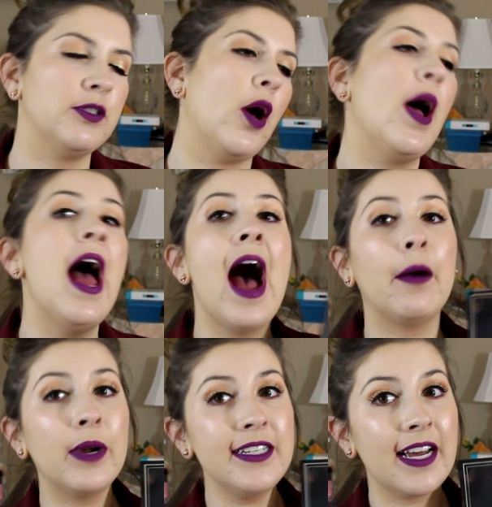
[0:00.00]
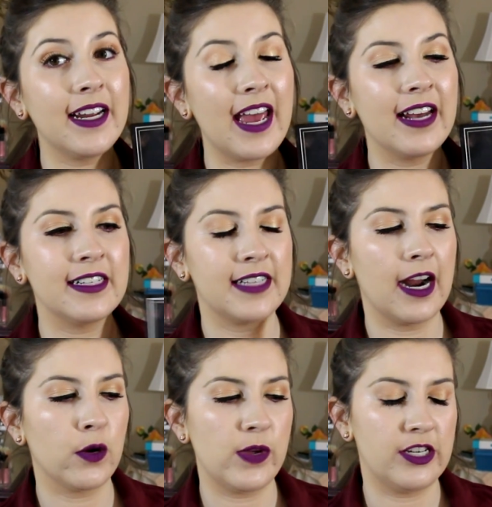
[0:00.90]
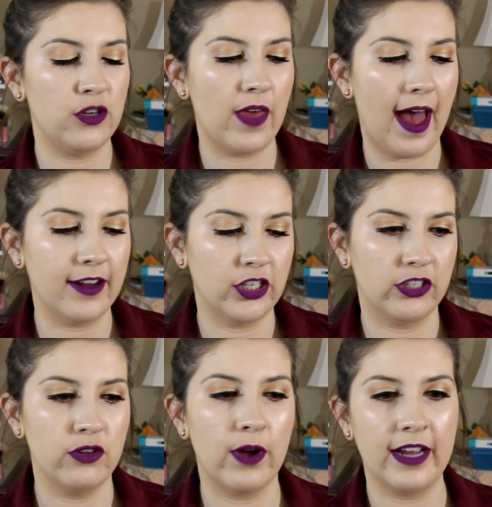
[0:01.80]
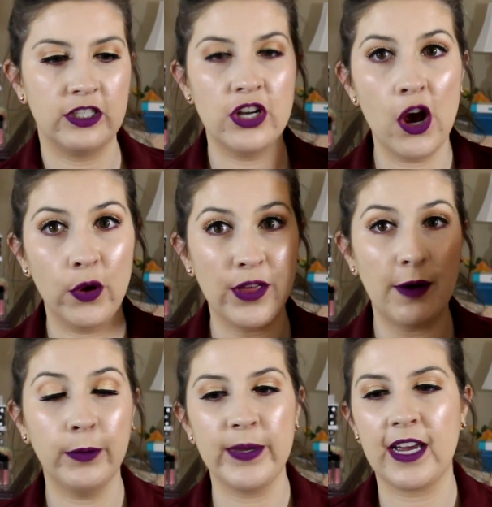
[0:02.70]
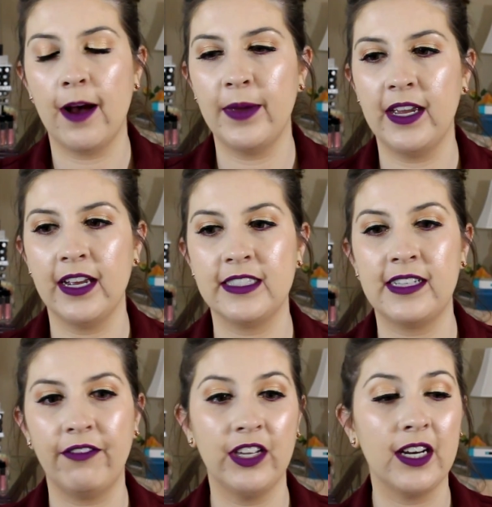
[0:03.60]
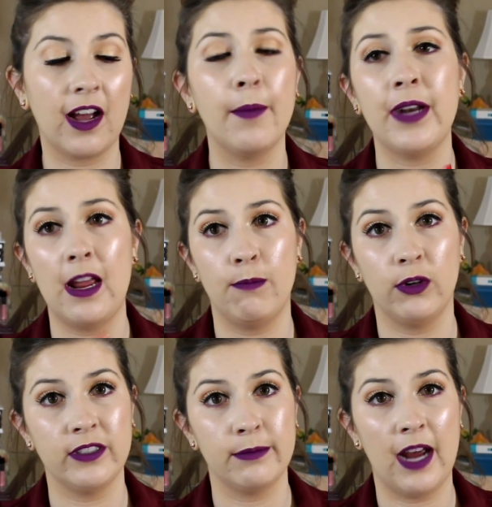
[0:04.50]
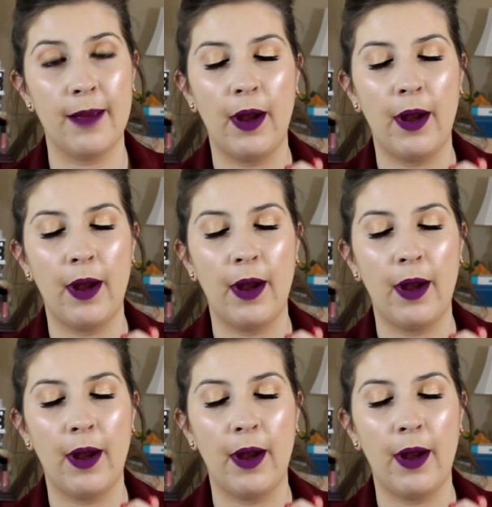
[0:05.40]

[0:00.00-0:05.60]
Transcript: So I want to dedicate an entire week to that, just so you guys know that will be coming. It's definitely going to come in April sometime.